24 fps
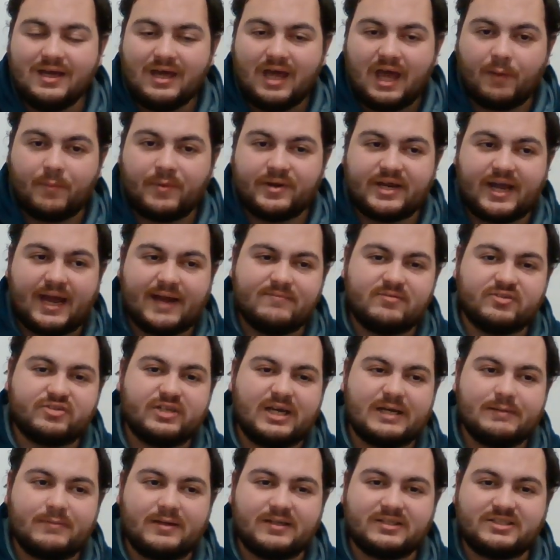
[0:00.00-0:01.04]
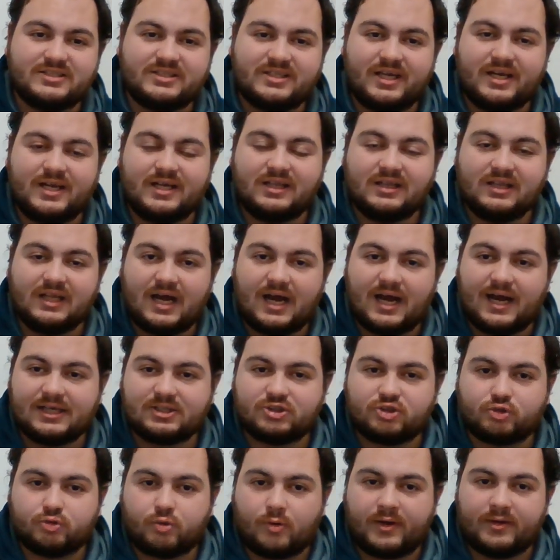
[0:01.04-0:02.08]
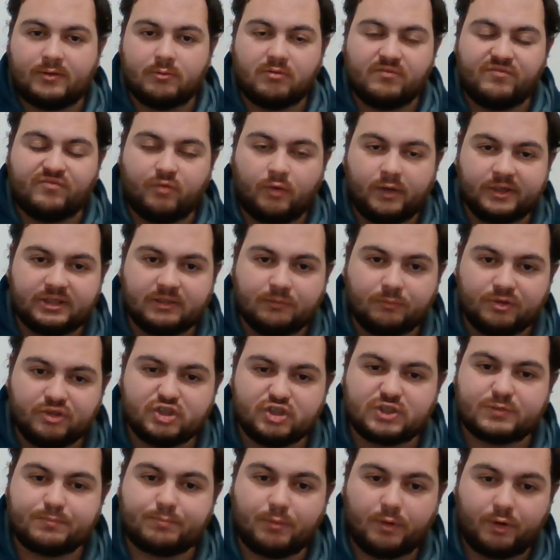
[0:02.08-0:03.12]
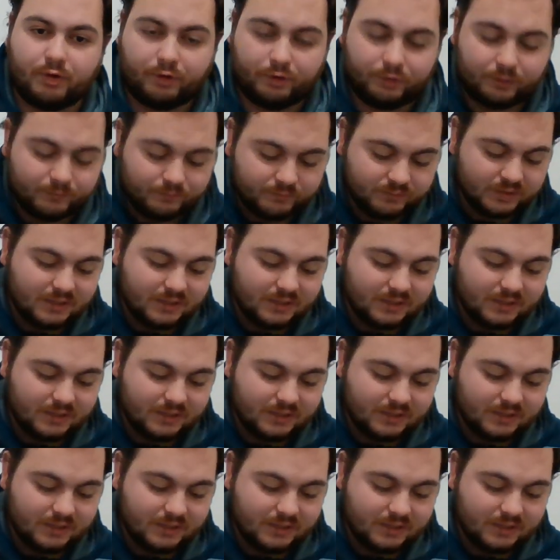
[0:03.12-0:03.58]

and when you have a team that's sitting last trying to avoid the wooden spoon,